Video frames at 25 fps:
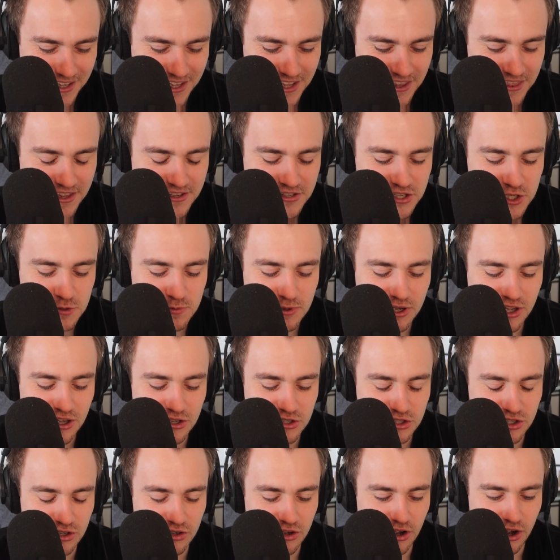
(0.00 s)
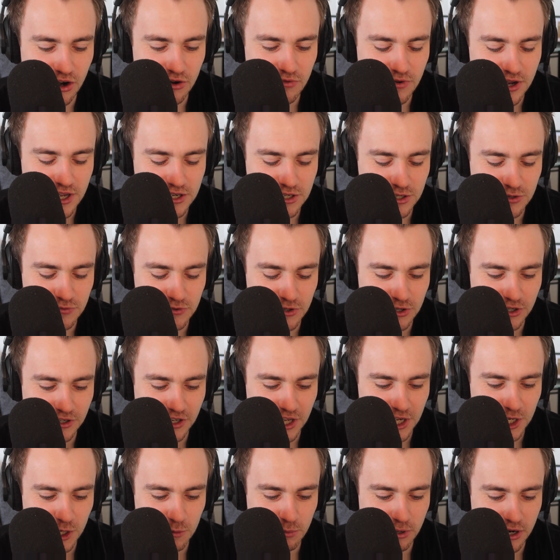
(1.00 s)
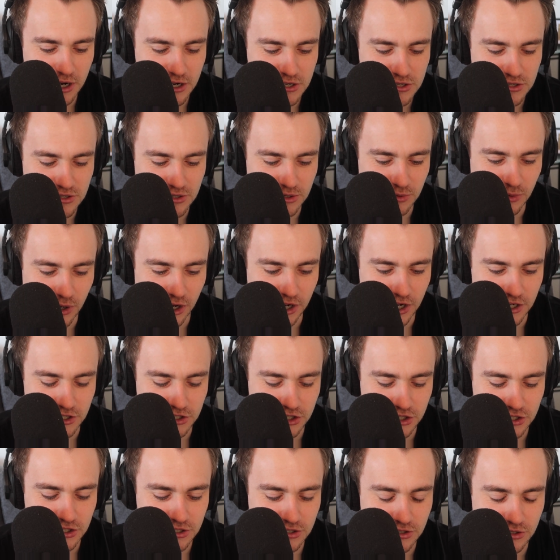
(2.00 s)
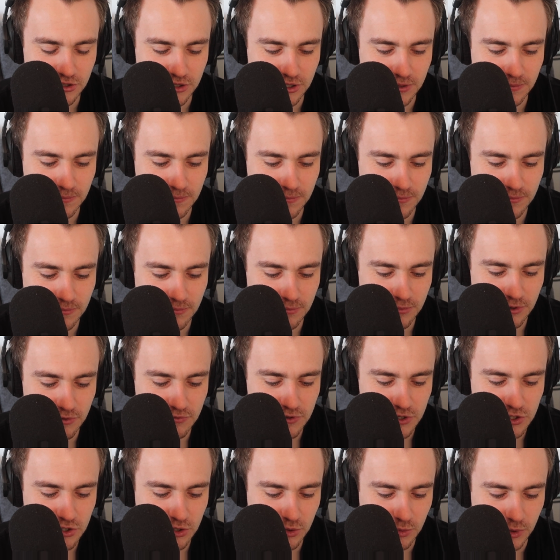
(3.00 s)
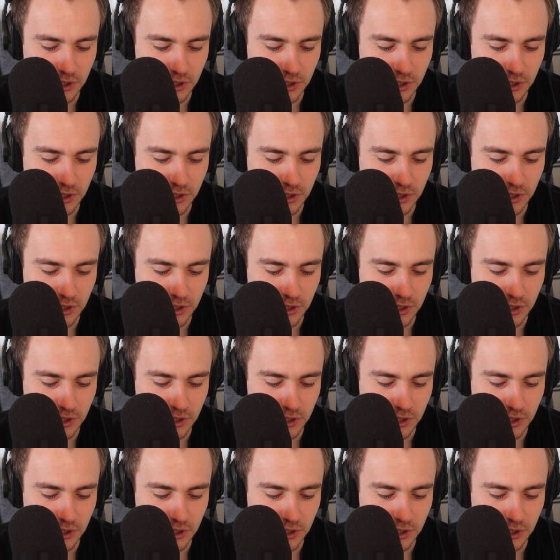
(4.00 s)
This is because you got rid of your personal one and just do the official one.